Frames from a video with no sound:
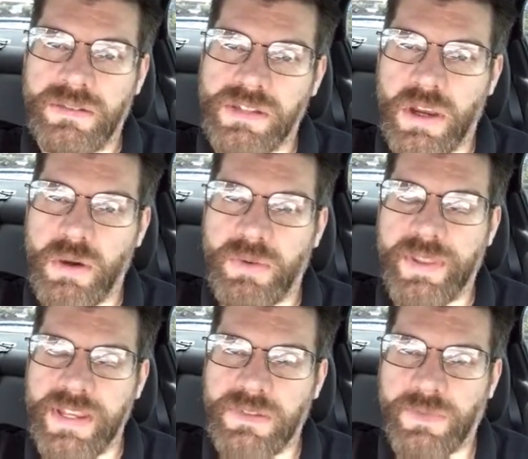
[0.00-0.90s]
So
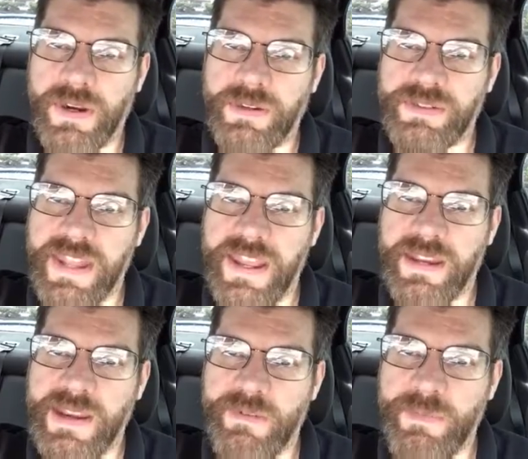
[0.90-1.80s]
thanks for
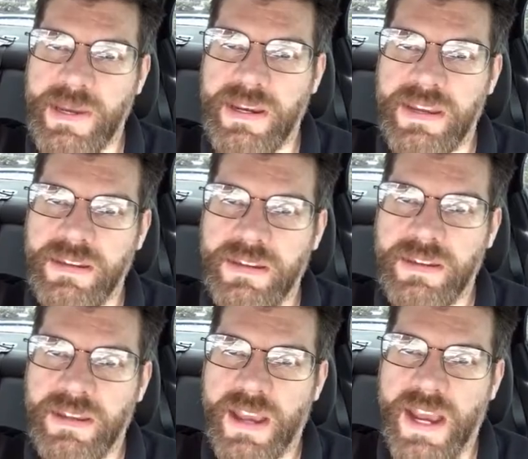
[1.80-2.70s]
understanding, everybody.
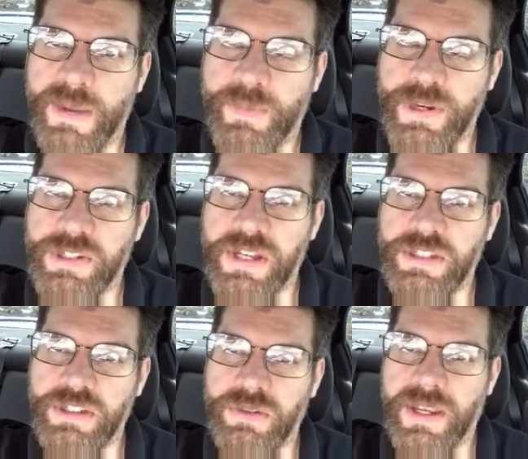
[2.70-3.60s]
I
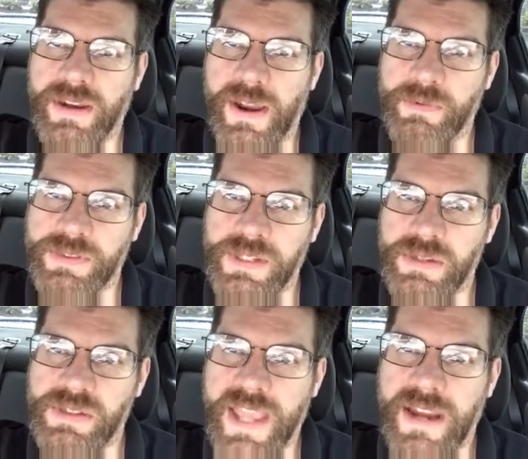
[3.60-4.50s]
appreciate you, and I will see
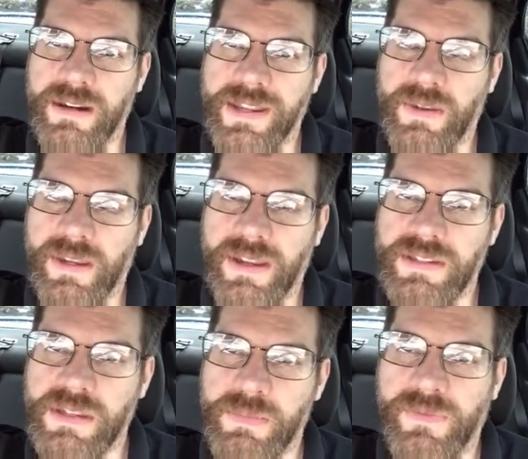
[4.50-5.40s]
you Saturday. Like I
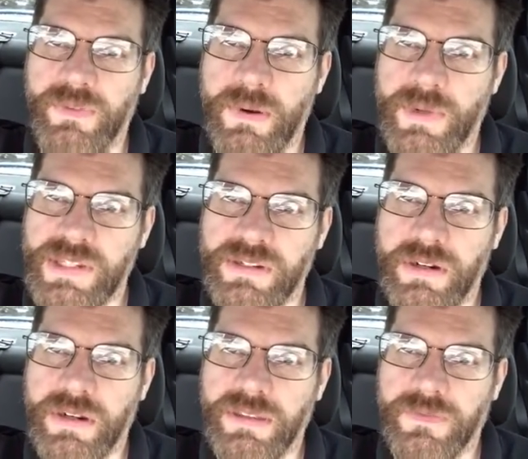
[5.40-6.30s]
said before, I'm going to
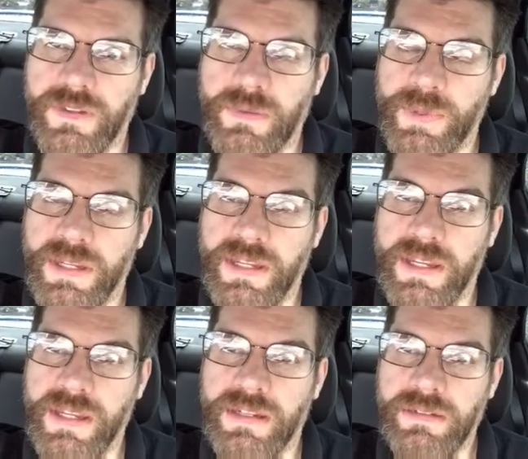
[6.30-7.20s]
start at the very
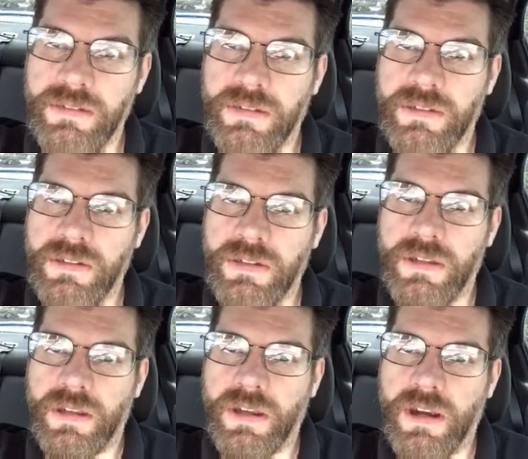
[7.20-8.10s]
beginning
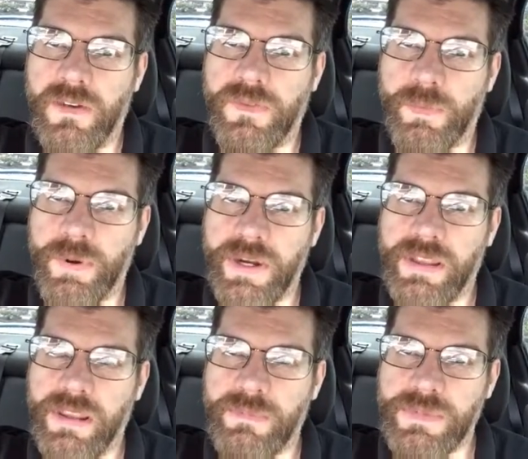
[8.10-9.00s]
of the
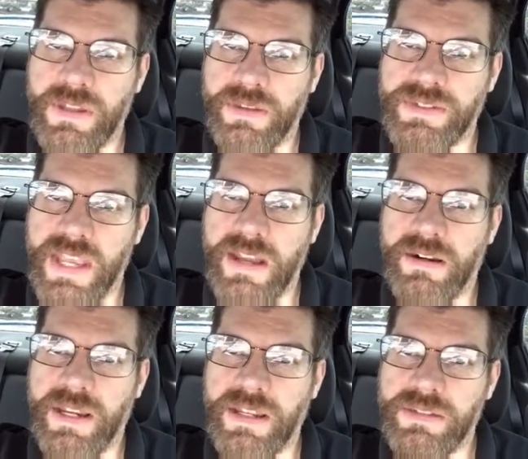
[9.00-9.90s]
prelims on
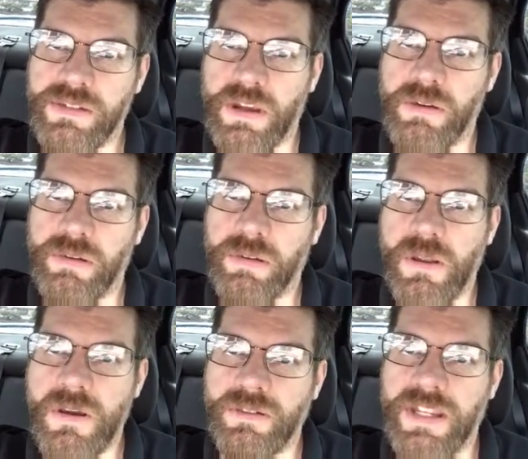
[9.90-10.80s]
Saturday, so
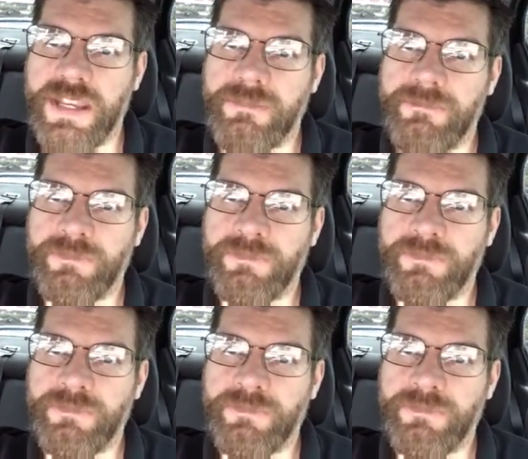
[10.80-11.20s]
long day.